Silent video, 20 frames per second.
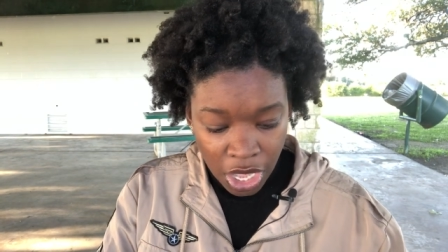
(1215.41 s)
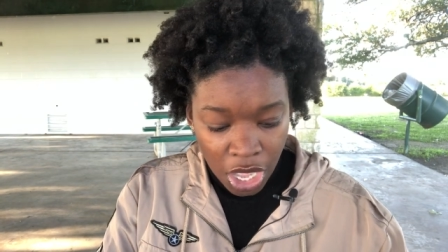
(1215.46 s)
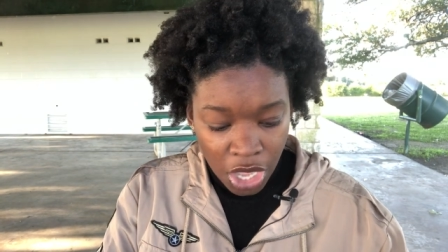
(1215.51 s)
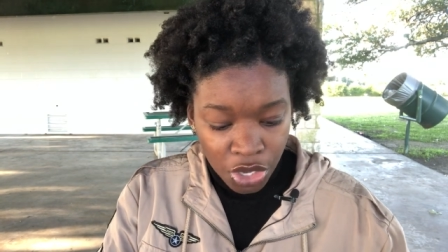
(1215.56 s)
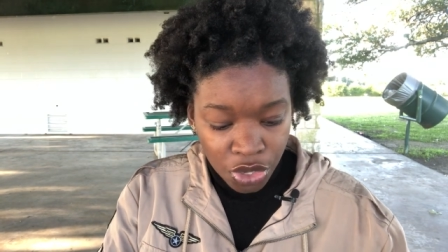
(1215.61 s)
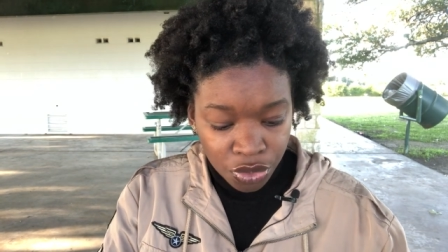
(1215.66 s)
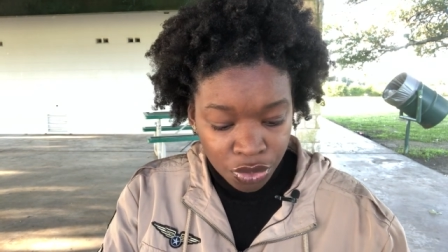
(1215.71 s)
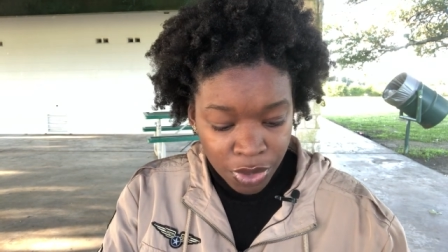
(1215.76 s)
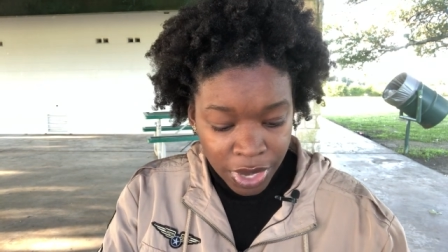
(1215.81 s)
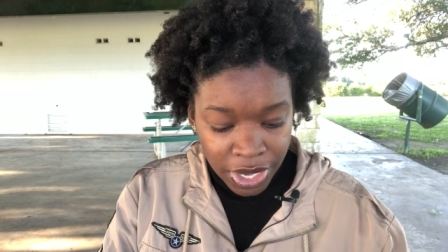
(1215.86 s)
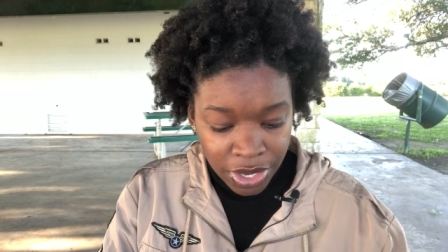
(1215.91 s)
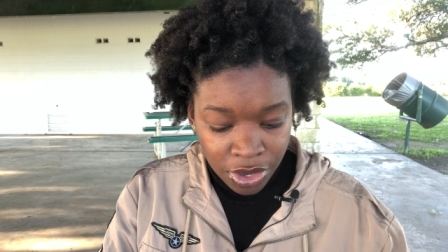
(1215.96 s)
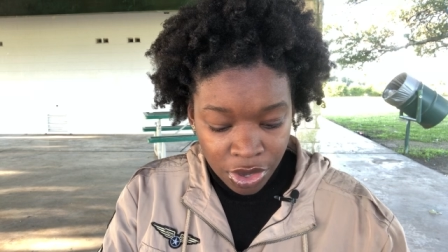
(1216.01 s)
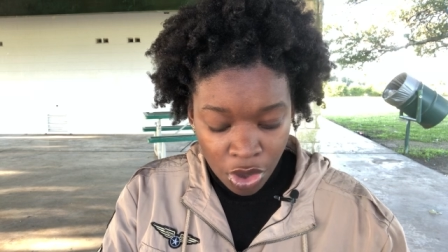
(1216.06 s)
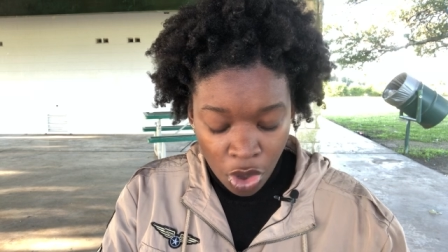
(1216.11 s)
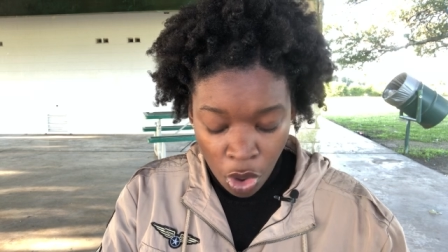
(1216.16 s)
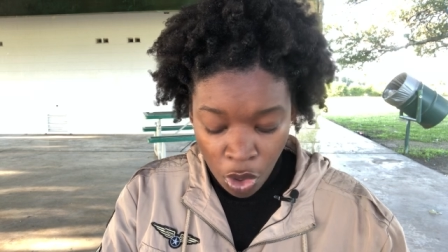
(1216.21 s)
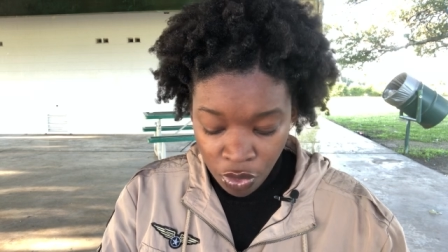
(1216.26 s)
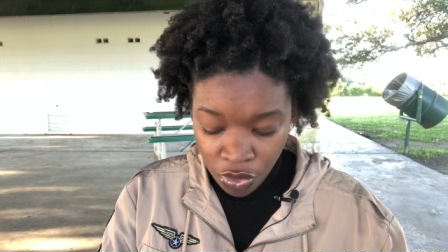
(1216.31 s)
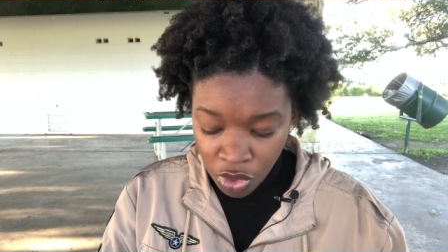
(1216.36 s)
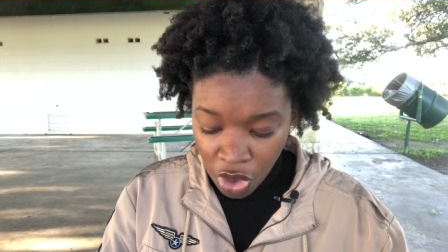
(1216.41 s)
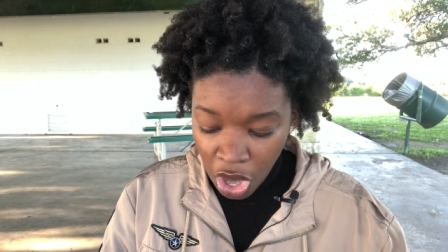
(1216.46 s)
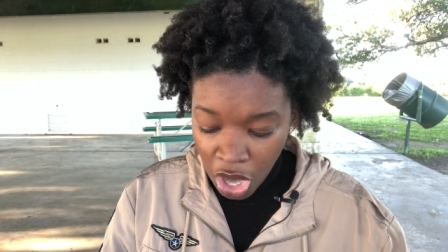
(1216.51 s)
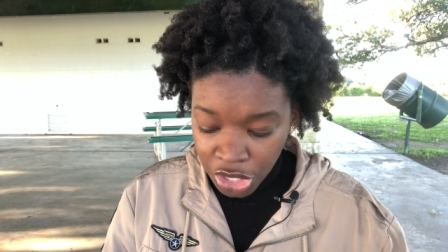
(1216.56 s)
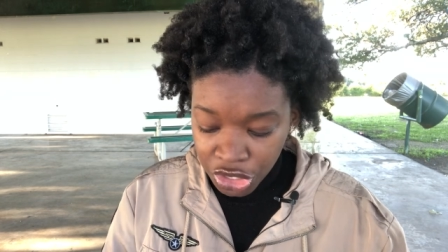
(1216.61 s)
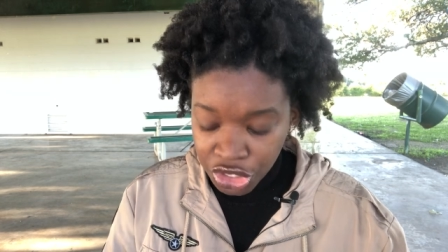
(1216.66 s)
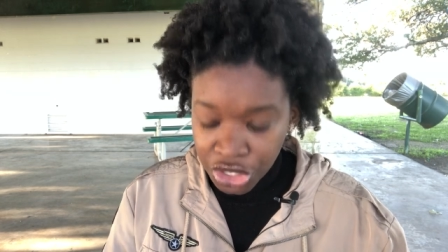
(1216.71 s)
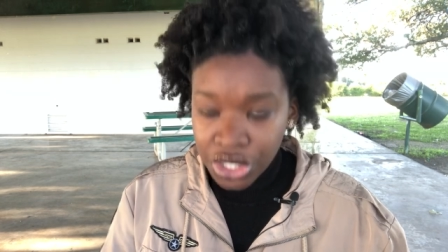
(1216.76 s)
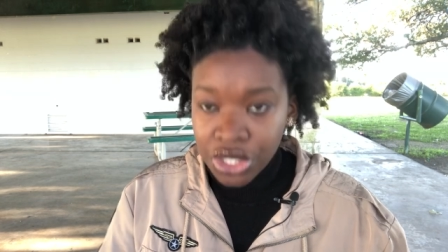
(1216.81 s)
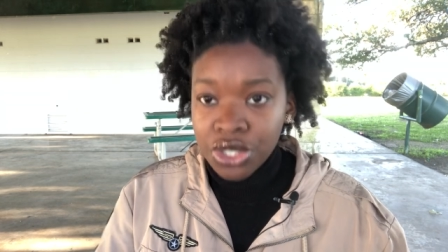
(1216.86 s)
a greater
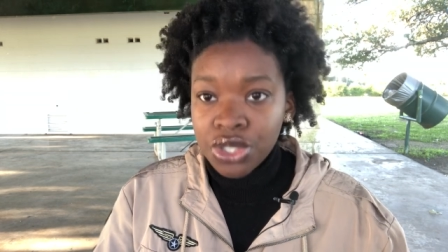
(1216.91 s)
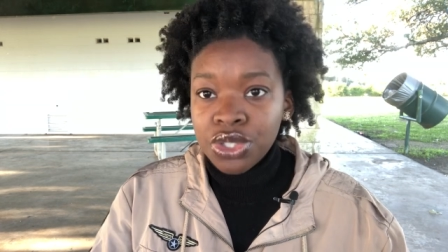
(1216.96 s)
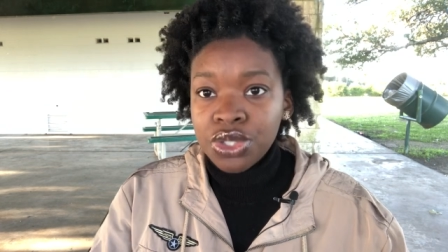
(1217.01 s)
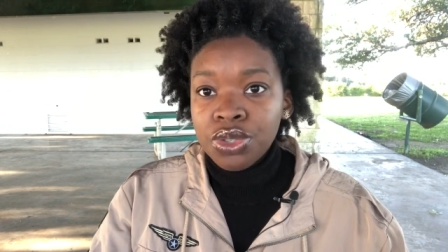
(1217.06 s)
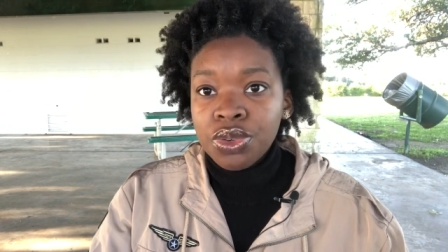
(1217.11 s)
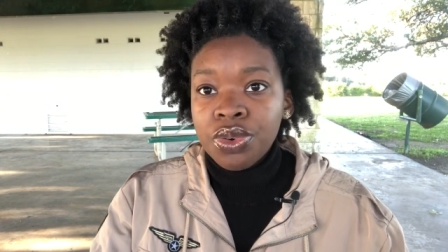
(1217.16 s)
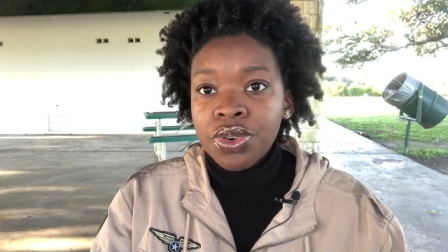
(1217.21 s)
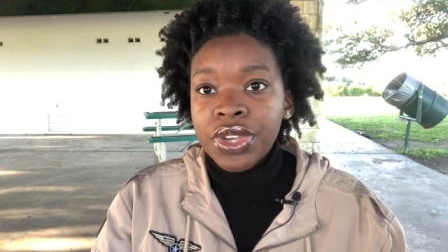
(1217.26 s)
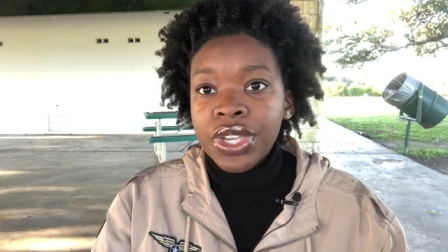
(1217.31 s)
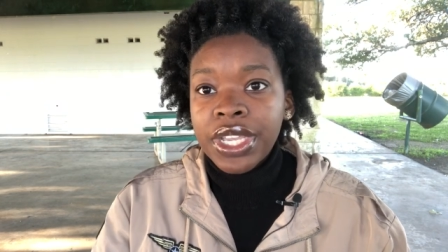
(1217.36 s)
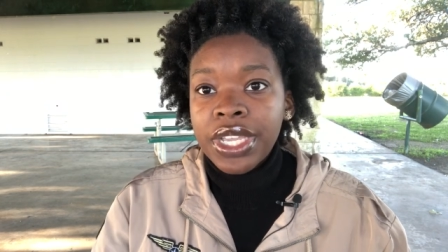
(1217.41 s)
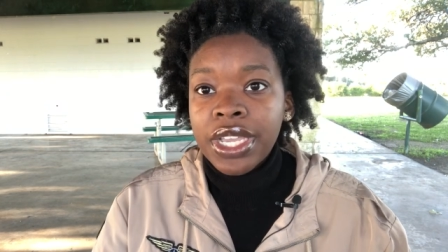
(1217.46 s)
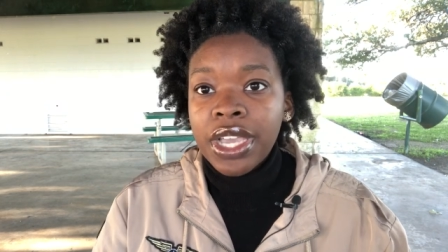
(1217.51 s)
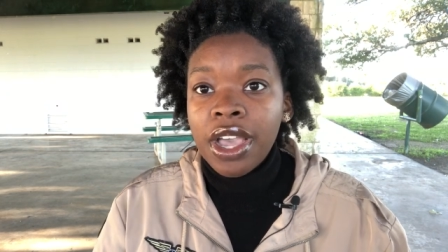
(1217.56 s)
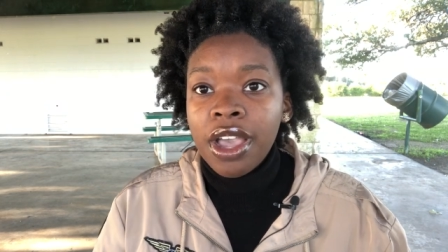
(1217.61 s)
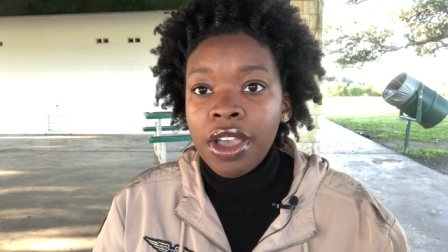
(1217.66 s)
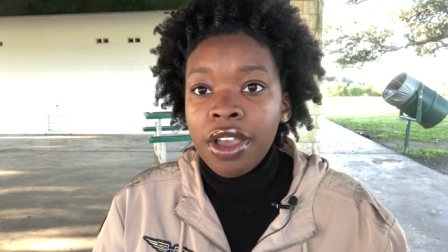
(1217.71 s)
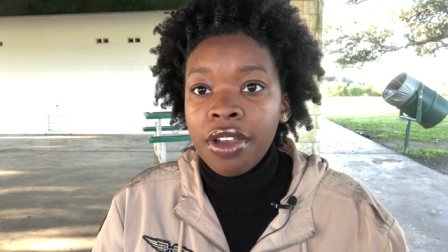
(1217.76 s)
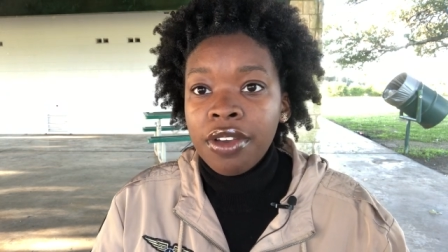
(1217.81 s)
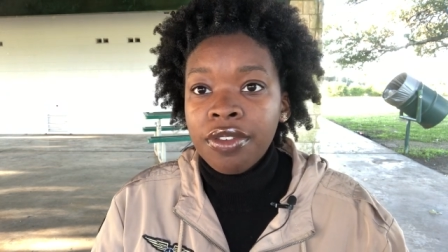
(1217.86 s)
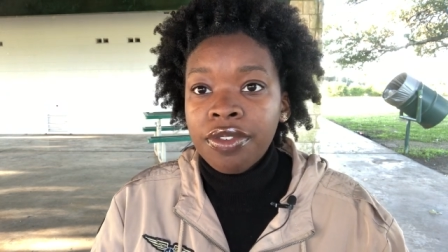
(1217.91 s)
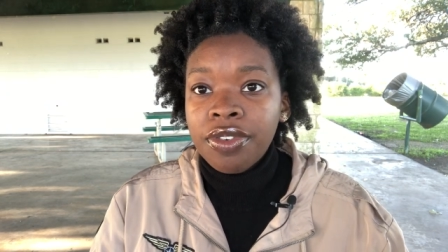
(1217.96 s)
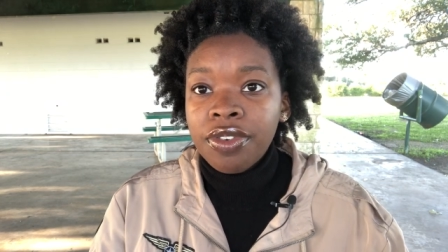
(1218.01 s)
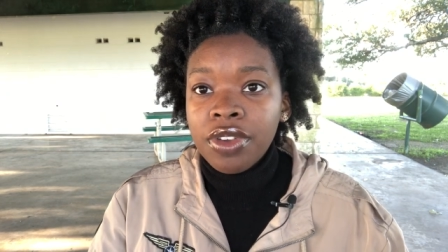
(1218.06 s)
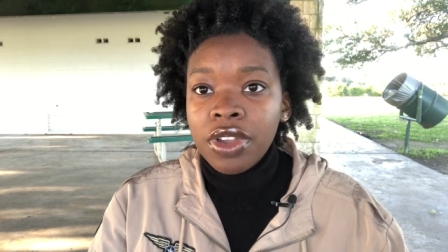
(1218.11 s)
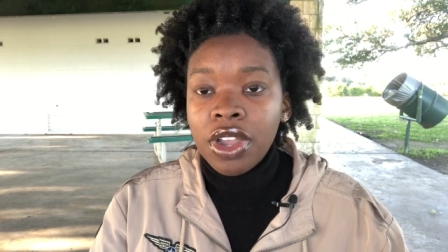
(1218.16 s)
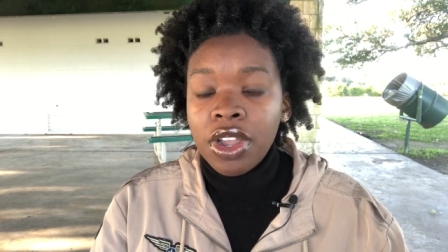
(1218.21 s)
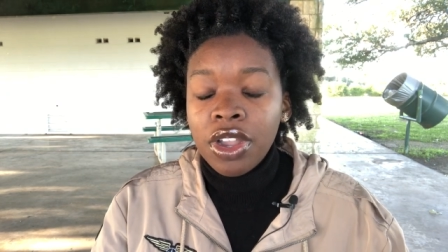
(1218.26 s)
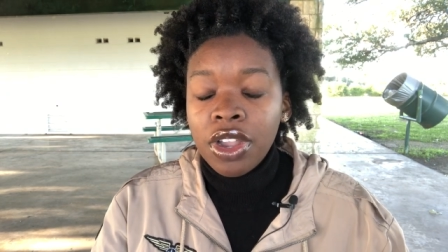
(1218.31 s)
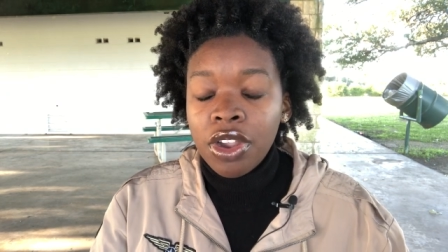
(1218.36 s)
overarching story of
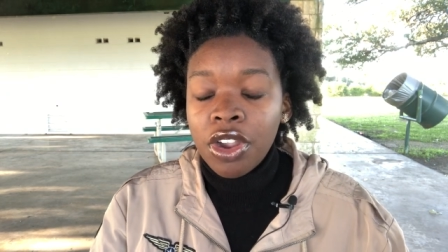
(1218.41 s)
uh,